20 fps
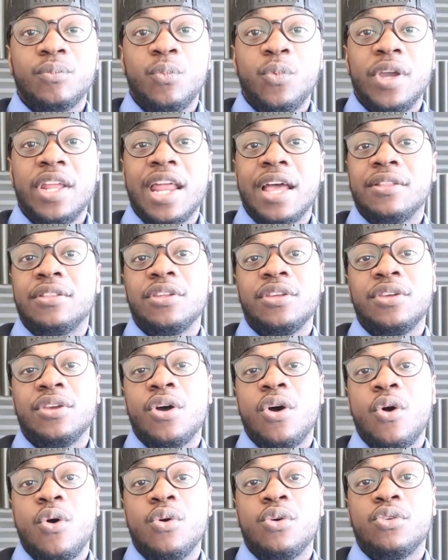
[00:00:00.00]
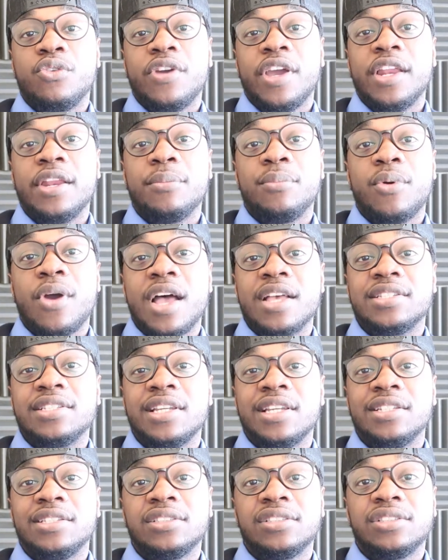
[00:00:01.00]
weed out the whole creative
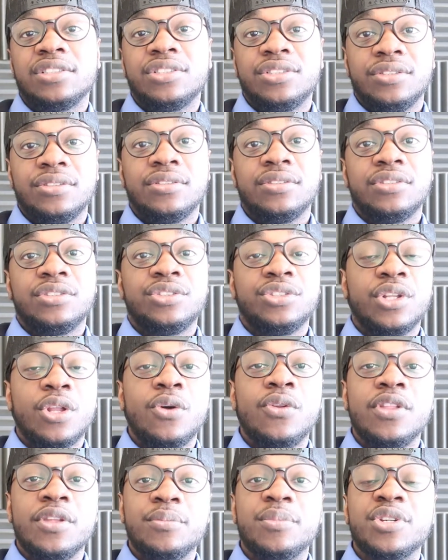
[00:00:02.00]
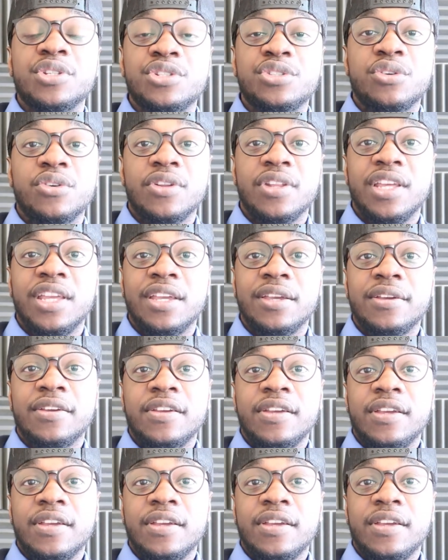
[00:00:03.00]
process slowly but surely.